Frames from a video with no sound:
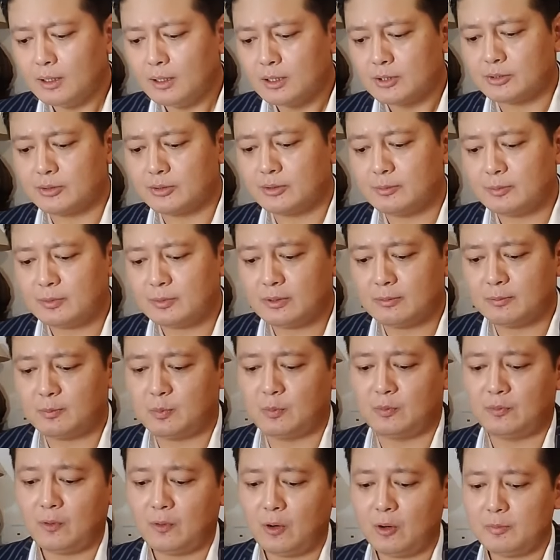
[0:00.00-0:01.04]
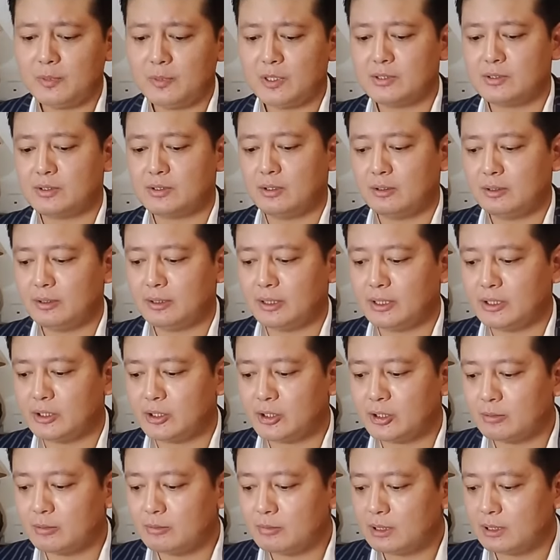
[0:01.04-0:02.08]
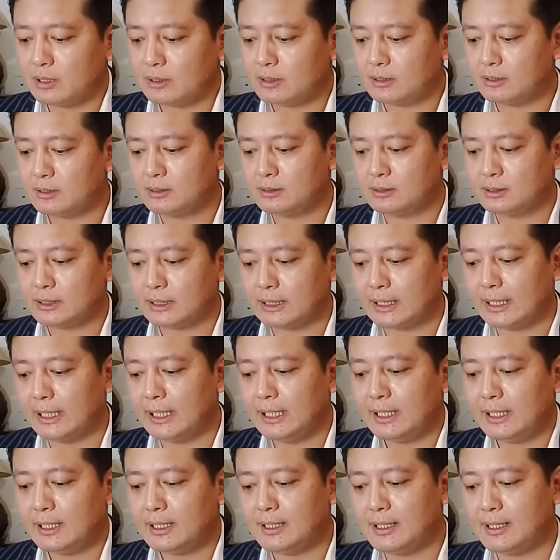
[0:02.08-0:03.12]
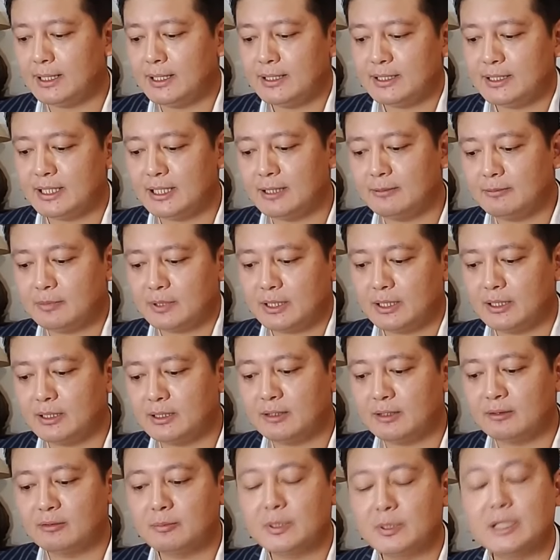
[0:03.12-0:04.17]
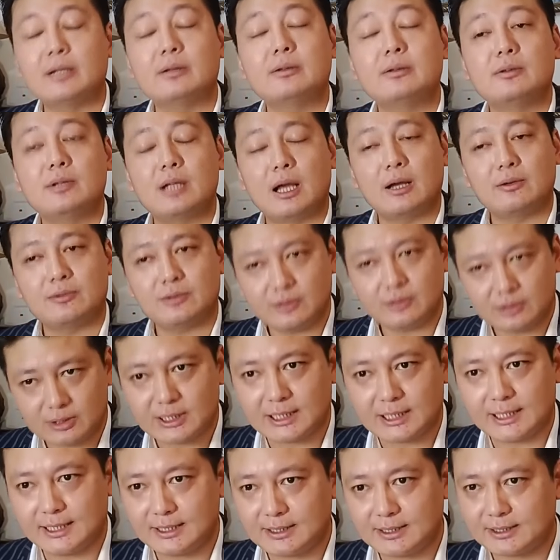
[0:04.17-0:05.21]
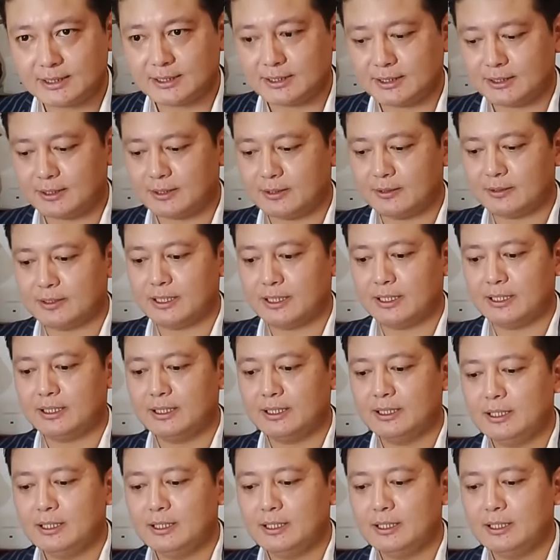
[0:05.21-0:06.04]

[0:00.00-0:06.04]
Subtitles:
So the performance on the incumbent AIADMK government in 2006, okay,